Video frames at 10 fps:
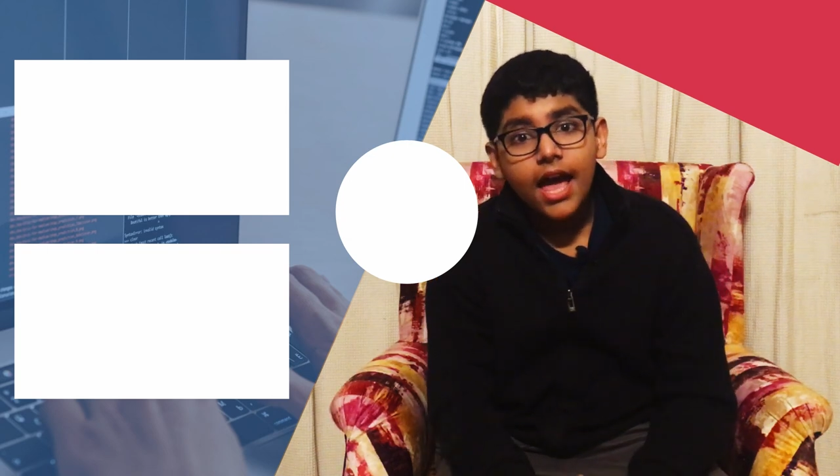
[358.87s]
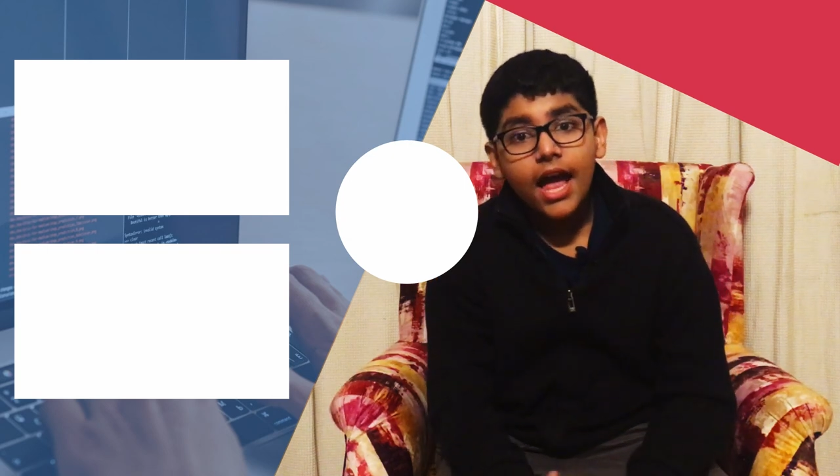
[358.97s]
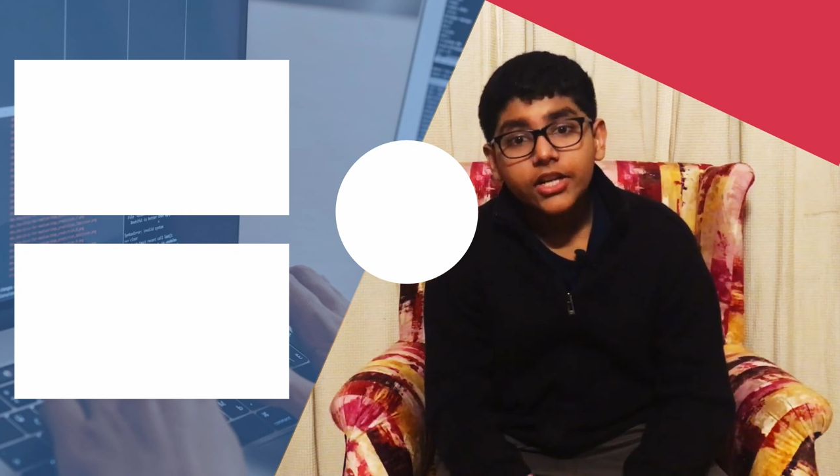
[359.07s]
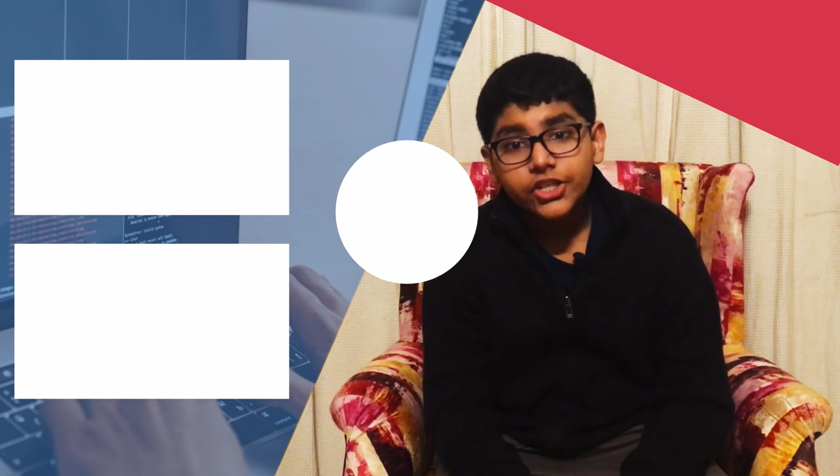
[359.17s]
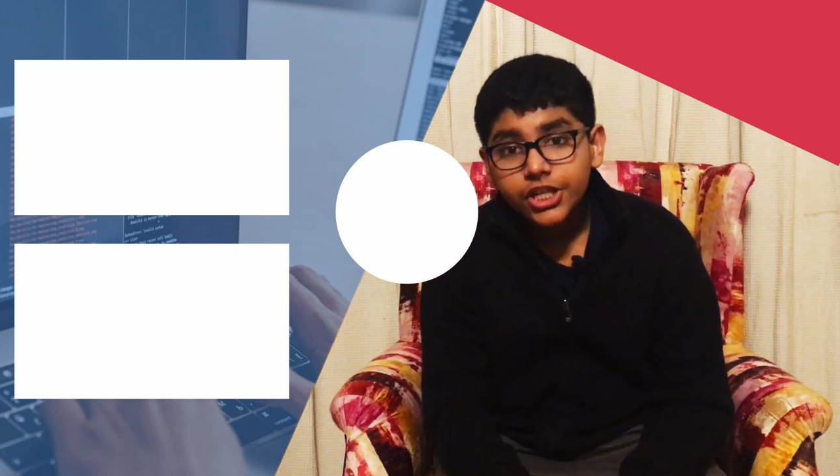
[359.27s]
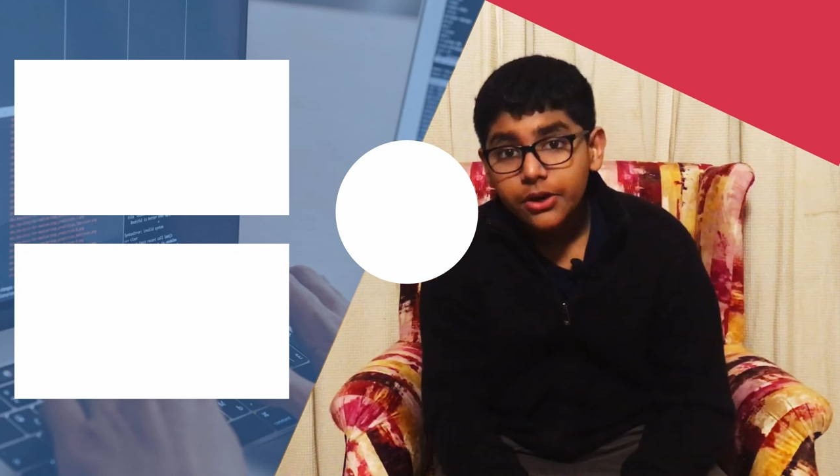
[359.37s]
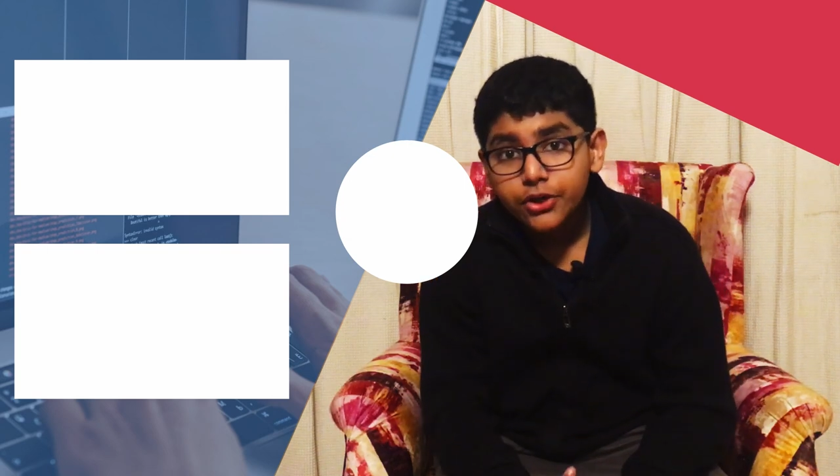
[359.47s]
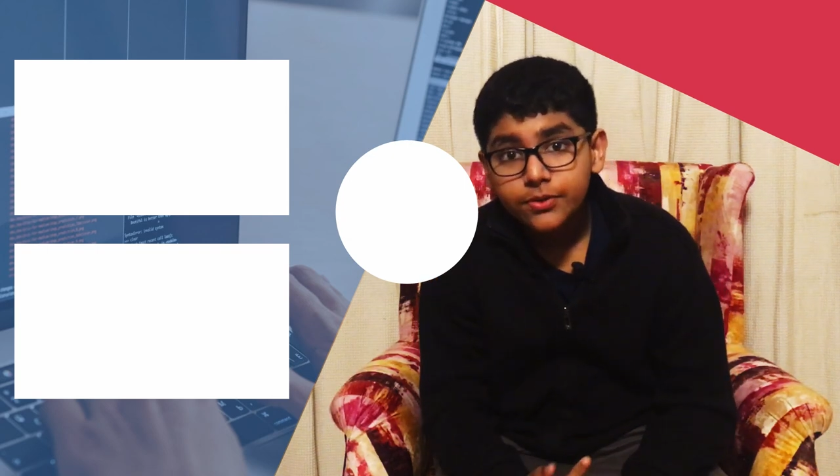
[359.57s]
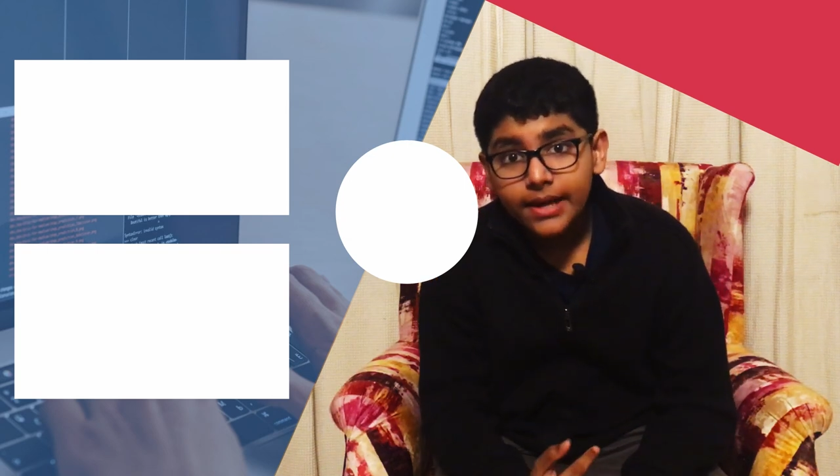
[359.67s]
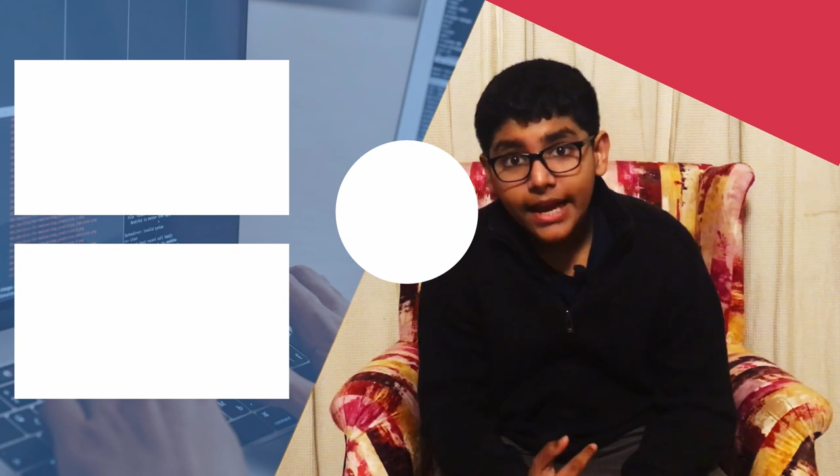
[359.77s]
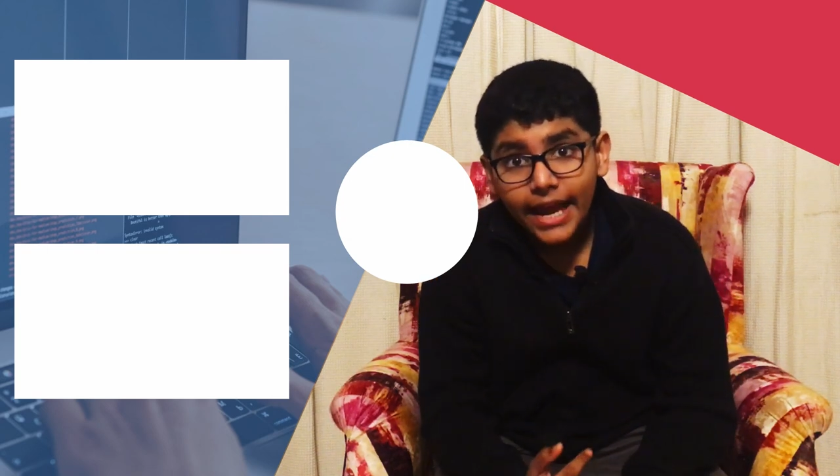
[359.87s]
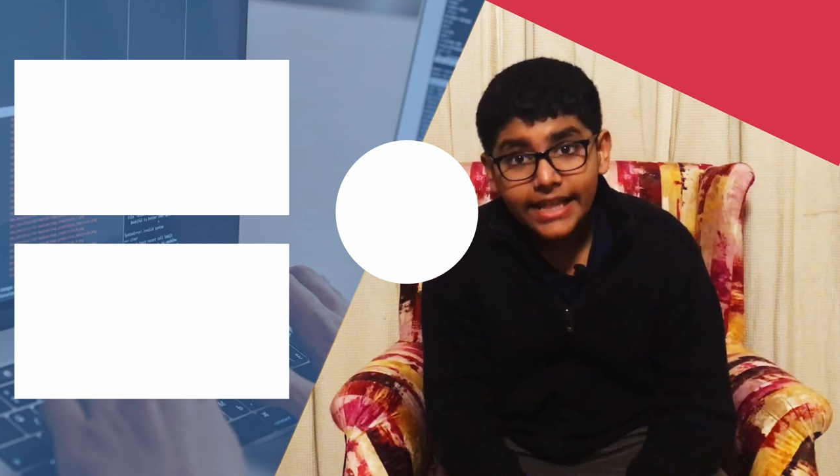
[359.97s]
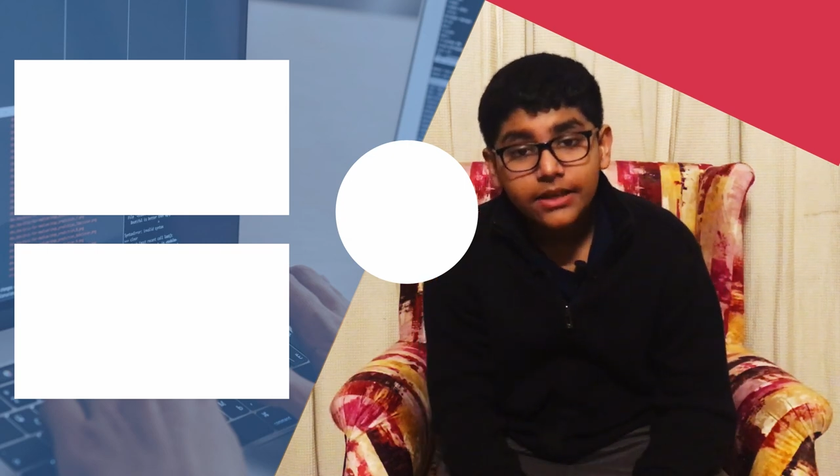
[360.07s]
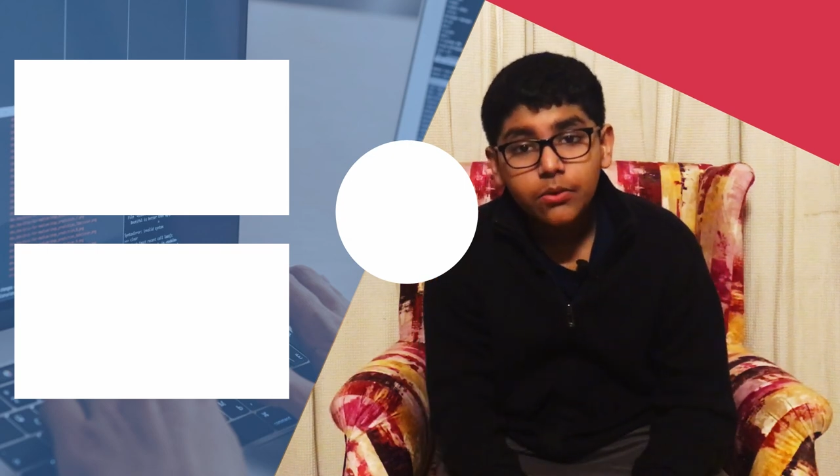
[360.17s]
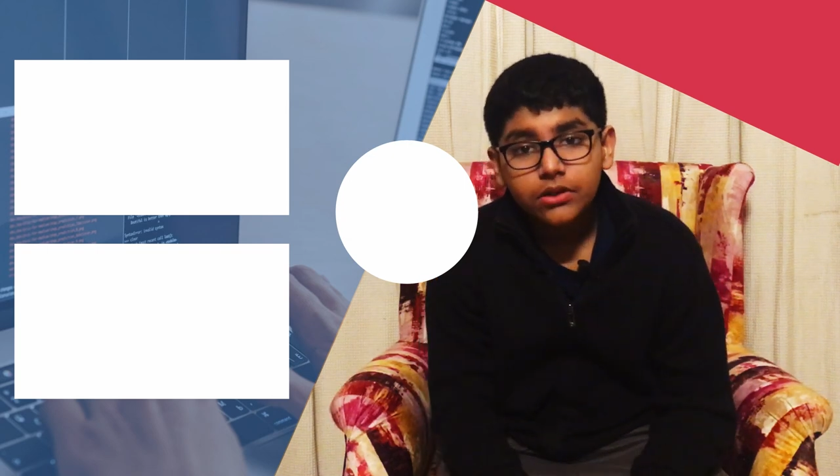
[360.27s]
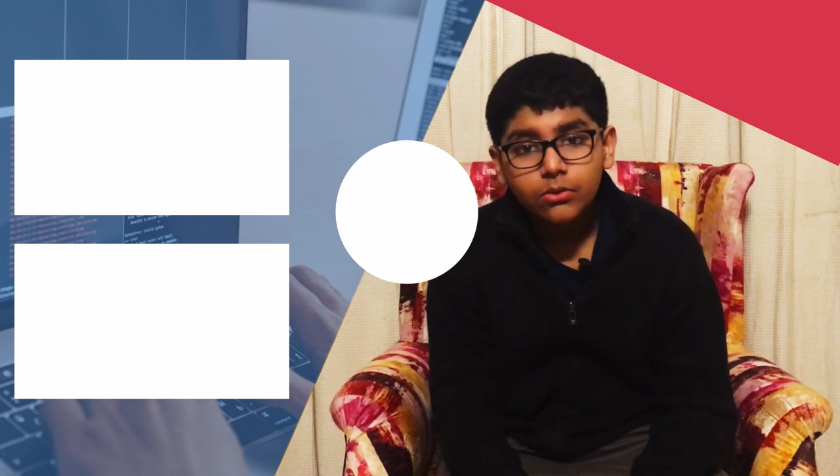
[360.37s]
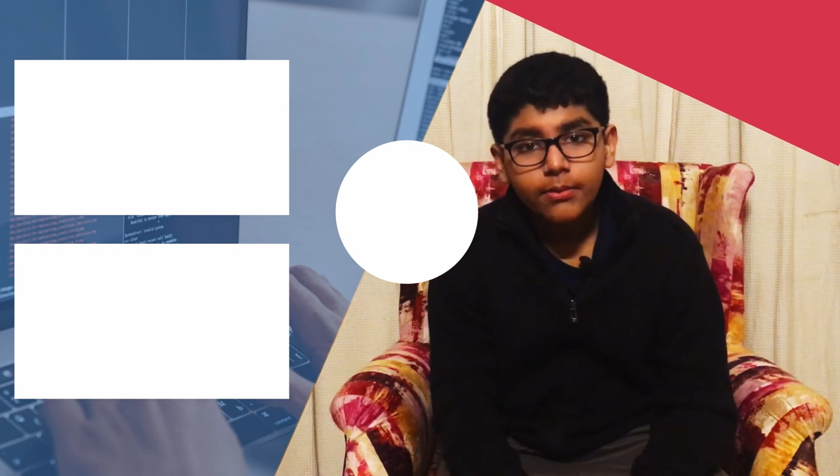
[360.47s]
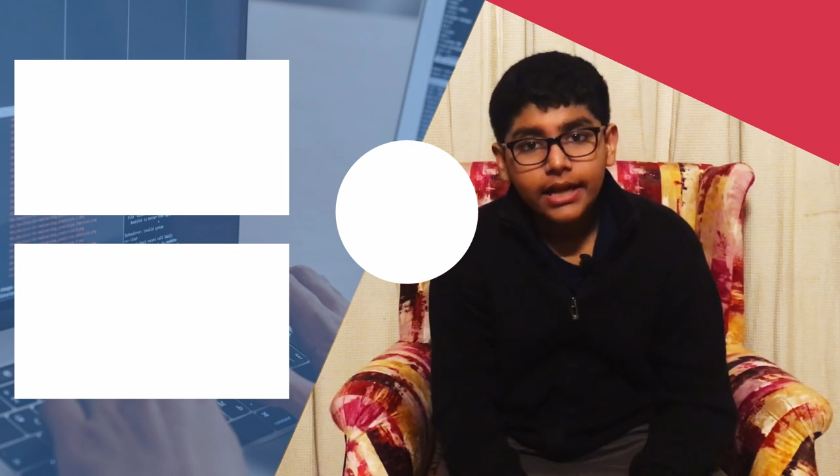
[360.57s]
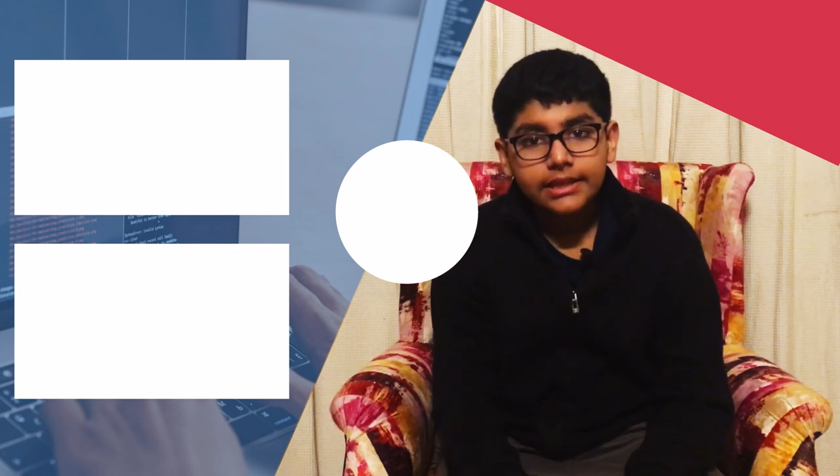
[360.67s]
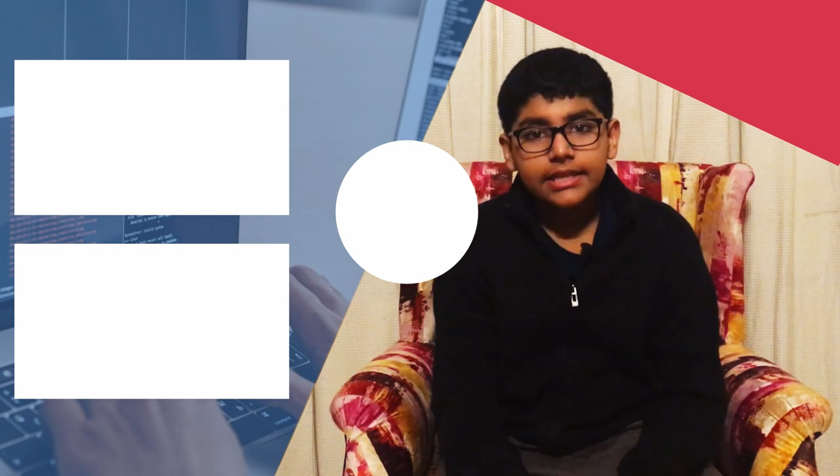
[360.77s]
and share it to anyone who
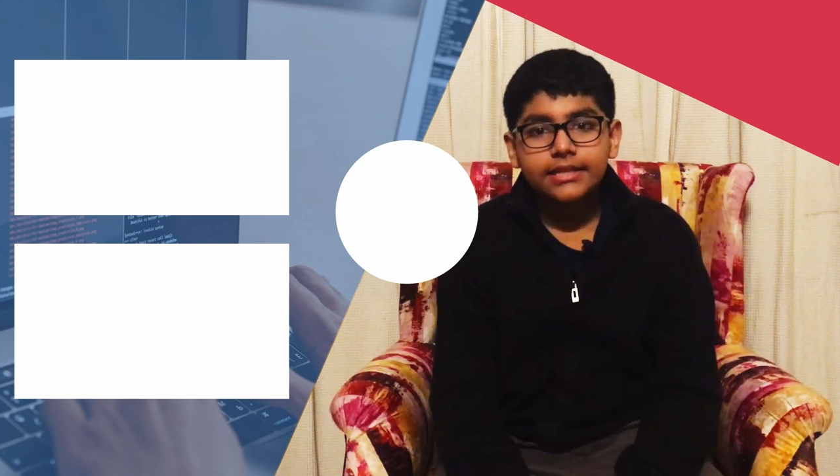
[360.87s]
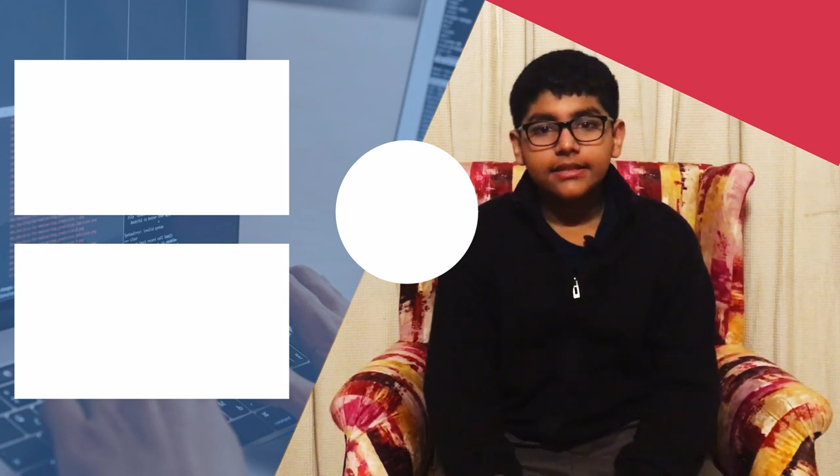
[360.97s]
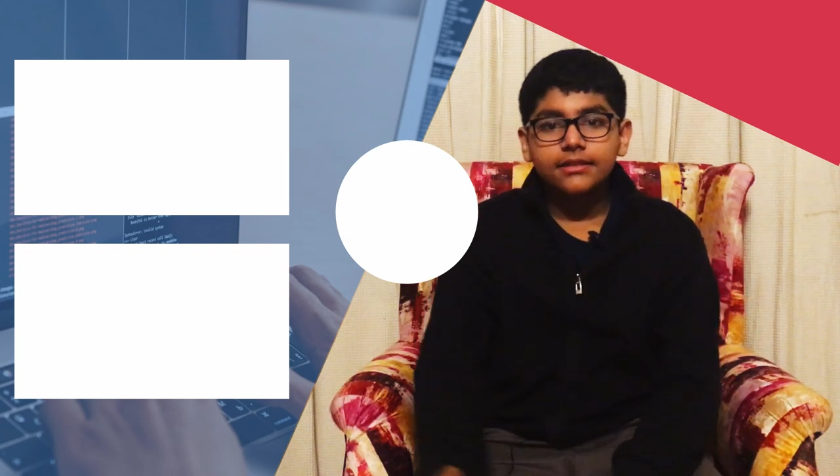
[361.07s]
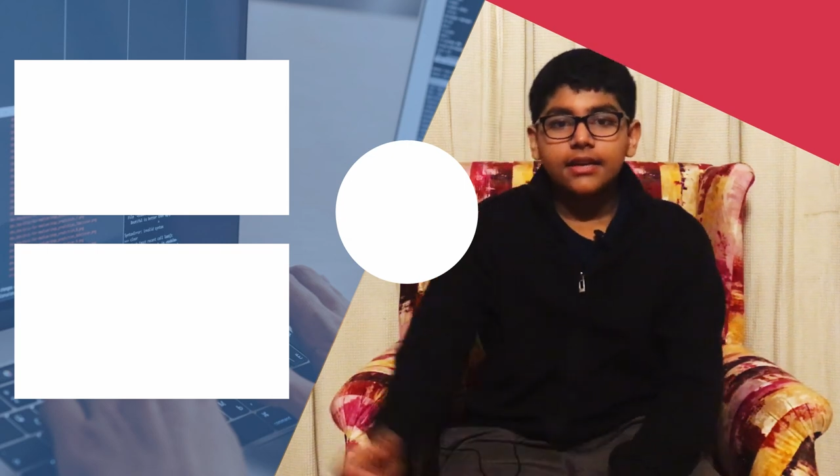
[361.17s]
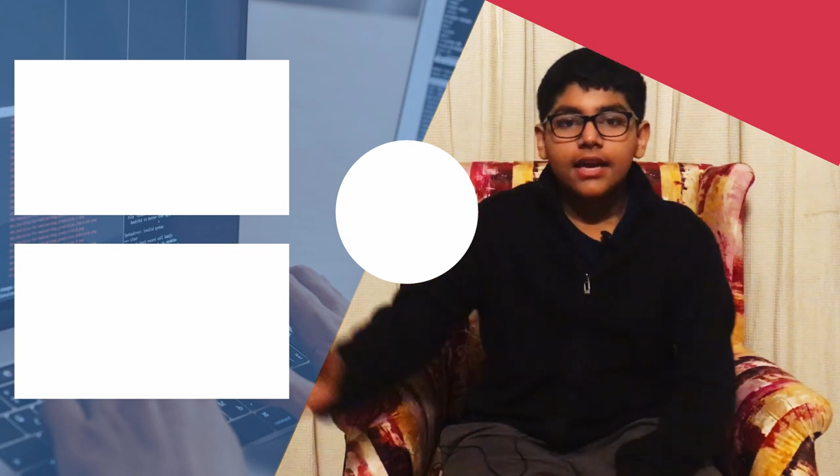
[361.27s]
might need it.